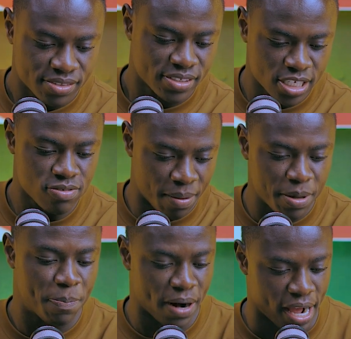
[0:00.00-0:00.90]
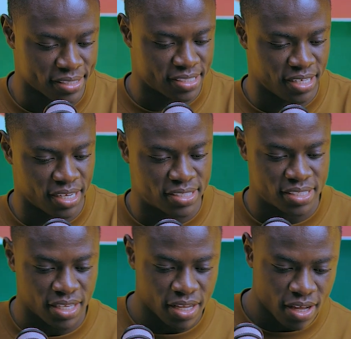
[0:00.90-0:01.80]
This one be plus,
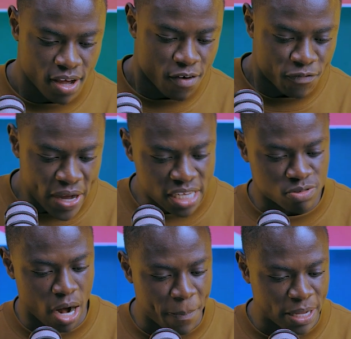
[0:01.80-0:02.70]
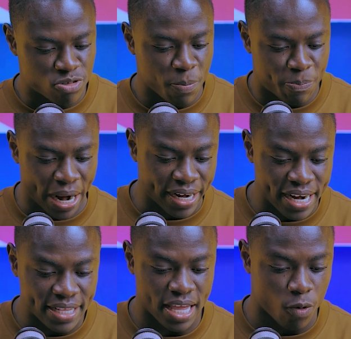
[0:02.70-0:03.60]
yes. First rapper to
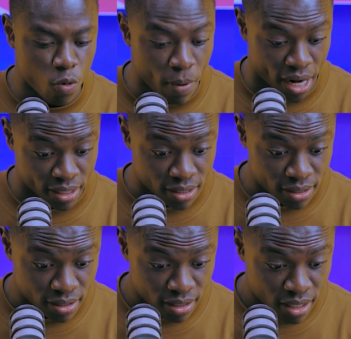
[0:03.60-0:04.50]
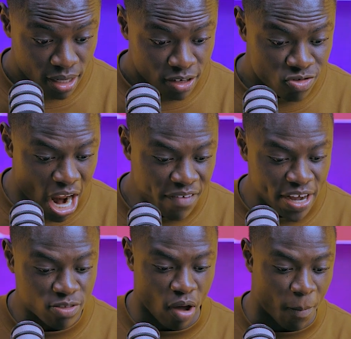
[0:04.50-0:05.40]
impregnate a woman. Drive
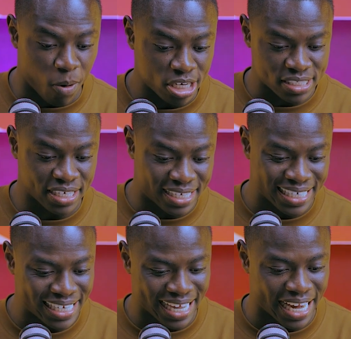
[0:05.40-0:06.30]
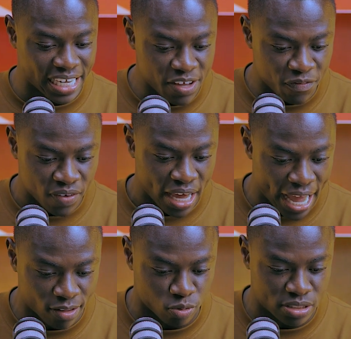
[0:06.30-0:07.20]
her to abortion clinic and leave
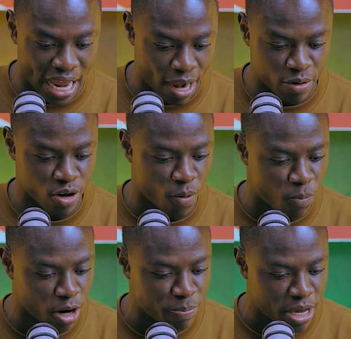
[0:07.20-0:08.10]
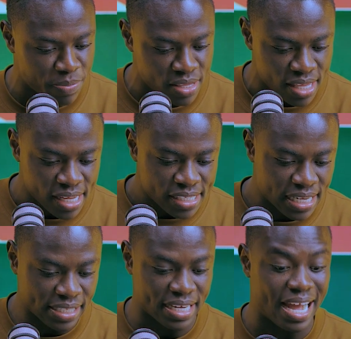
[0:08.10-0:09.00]
her to die with the unborn baby.
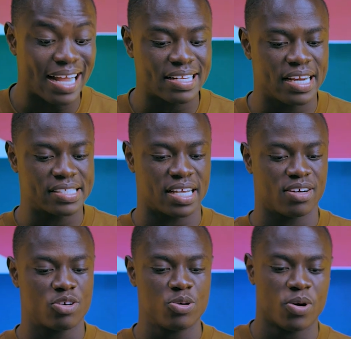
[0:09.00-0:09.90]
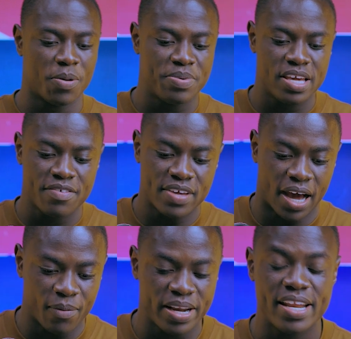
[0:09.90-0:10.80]
Such a heartless and cruel
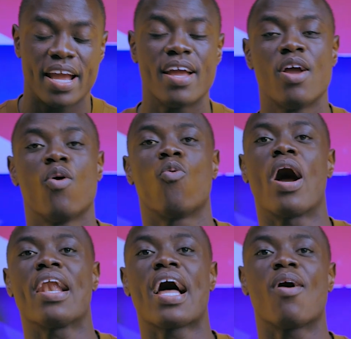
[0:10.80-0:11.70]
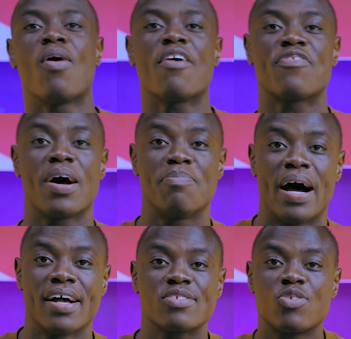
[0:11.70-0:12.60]
behavior. Where the wala
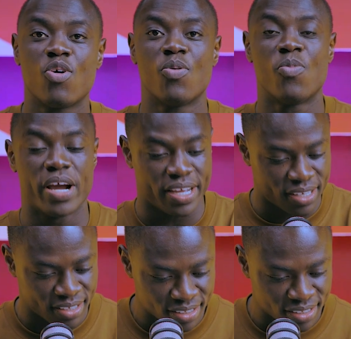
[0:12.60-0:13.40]
wafaba so mwe.